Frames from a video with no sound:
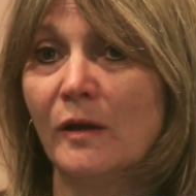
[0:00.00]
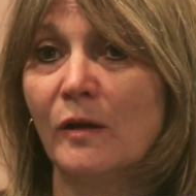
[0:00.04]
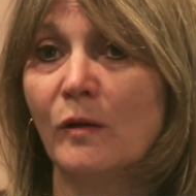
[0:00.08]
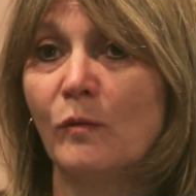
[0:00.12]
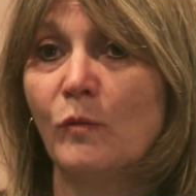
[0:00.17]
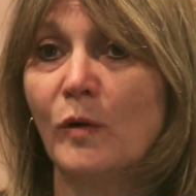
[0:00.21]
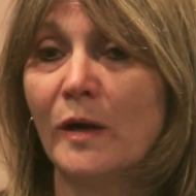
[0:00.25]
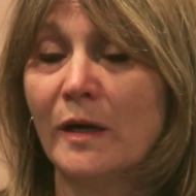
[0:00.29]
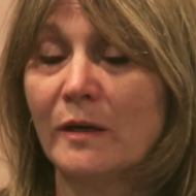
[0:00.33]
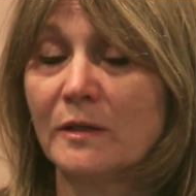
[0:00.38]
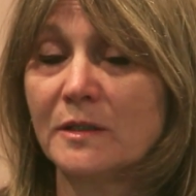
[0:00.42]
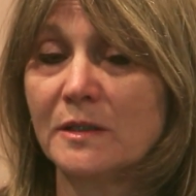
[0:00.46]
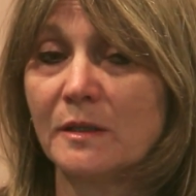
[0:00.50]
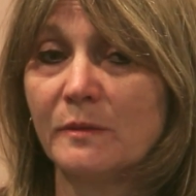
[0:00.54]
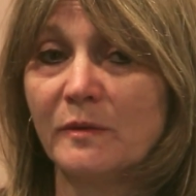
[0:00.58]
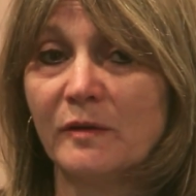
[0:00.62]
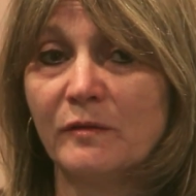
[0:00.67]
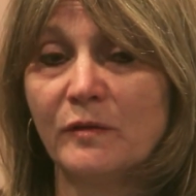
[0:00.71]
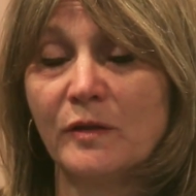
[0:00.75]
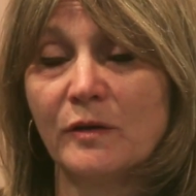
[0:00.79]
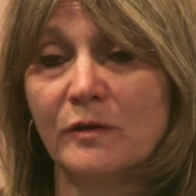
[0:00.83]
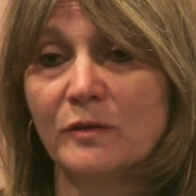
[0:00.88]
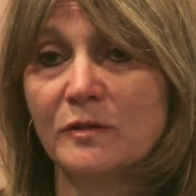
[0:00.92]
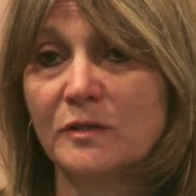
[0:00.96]
While some
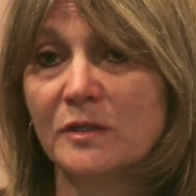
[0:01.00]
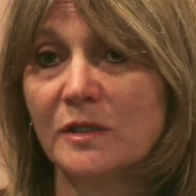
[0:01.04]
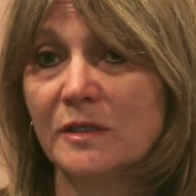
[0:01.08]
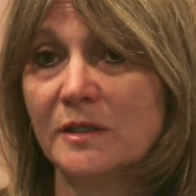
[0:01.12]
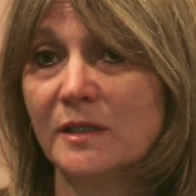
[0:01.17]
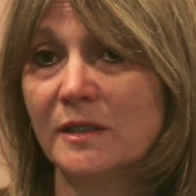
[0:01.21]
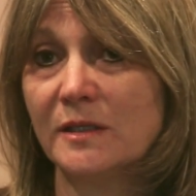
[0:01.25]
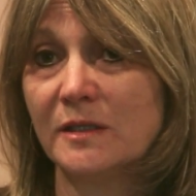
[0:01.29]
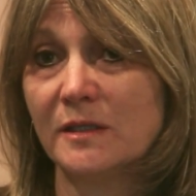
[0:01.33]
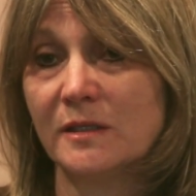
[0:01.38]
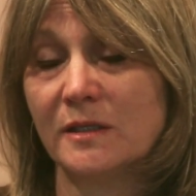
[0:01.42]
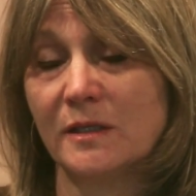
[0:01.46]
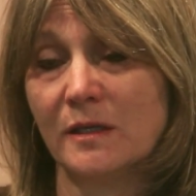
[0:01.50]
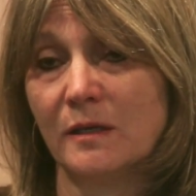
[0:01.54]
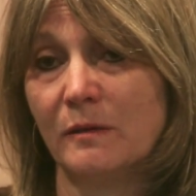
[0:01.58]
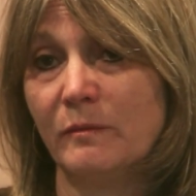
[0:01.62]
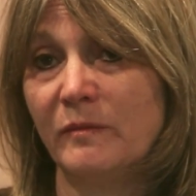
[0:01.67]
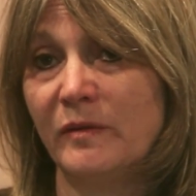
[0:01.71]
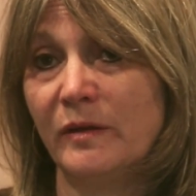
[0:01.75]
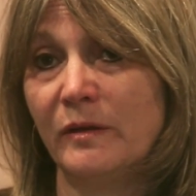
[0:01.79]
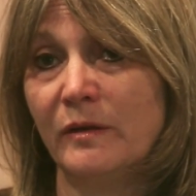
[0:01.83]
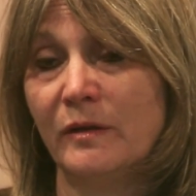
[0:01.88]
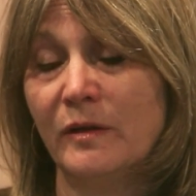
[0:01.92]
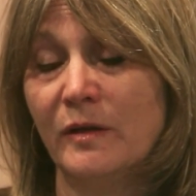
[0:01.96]
of those diseases can
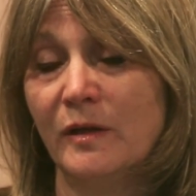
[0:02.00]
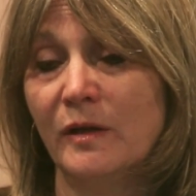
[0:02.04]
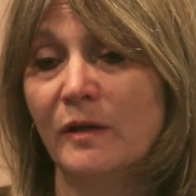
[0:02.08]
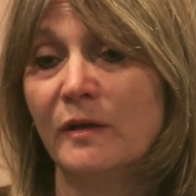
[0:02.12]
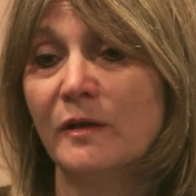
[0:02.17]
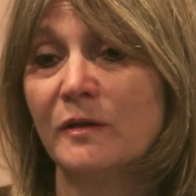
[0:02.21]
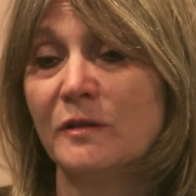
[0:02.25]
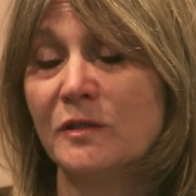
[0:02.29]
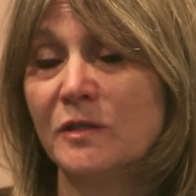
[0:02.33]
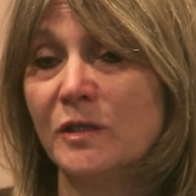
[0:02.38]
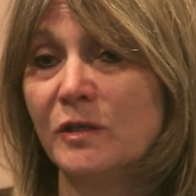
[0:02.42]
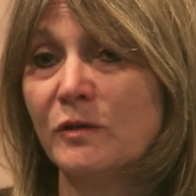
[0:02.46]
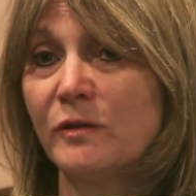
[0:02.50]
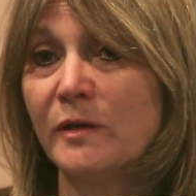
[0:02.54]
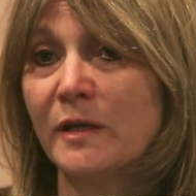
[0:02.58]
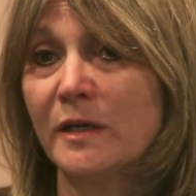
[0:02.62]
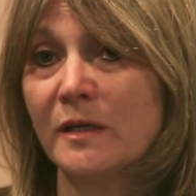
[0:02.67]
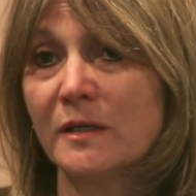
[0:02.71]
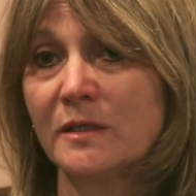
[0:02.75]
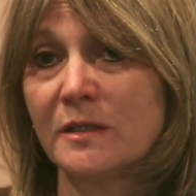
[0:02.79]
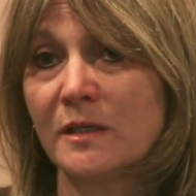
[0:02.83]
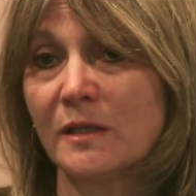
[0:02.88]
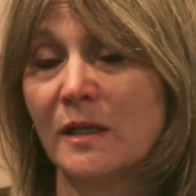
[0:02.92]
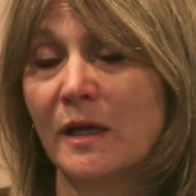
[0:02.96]
be
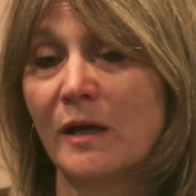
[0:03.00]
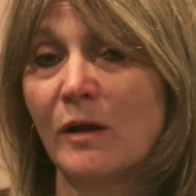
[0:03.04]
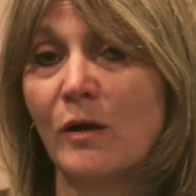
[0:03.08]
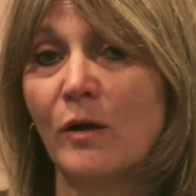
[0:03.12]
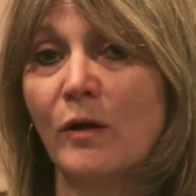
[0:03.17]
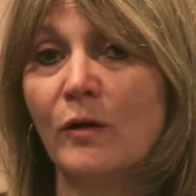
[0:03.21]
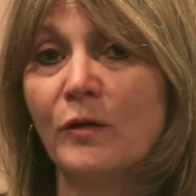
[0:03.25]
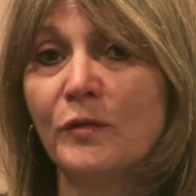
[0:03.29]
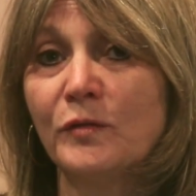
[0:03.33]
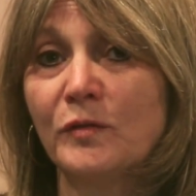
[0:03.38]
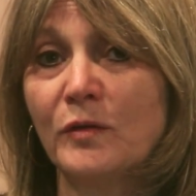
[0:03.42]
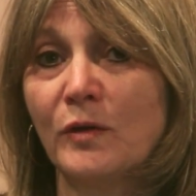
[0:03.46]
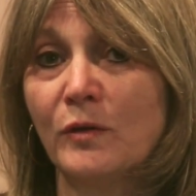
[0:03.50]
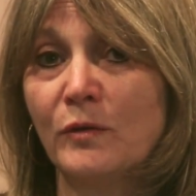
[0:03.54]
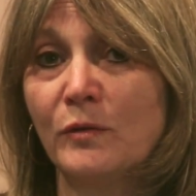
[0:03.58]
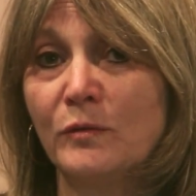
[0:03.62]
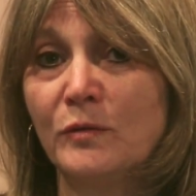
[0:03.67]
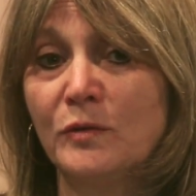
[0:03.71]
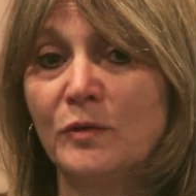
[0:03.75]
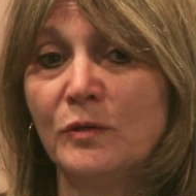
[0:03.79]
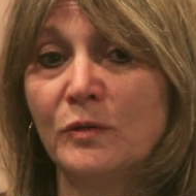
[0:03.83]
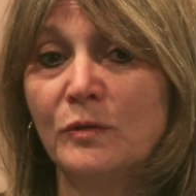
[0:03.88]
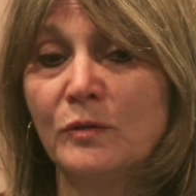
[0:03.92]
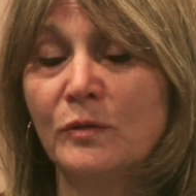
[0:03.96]
serious, they also
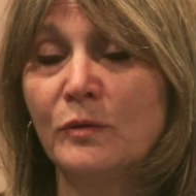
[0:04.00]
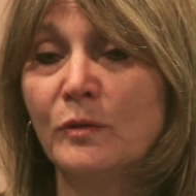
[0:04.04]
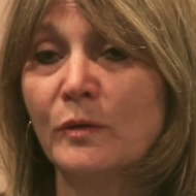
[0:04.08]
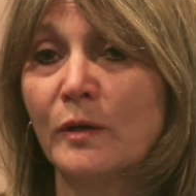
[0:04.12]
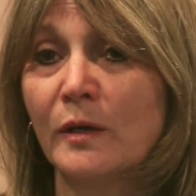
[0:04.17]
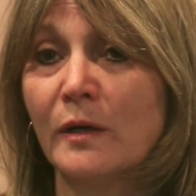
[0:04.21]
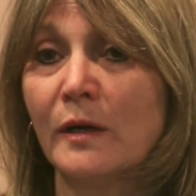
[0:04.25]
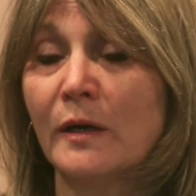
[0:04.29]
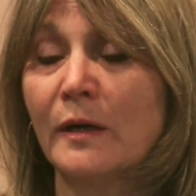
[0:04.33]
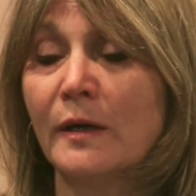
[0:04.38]
do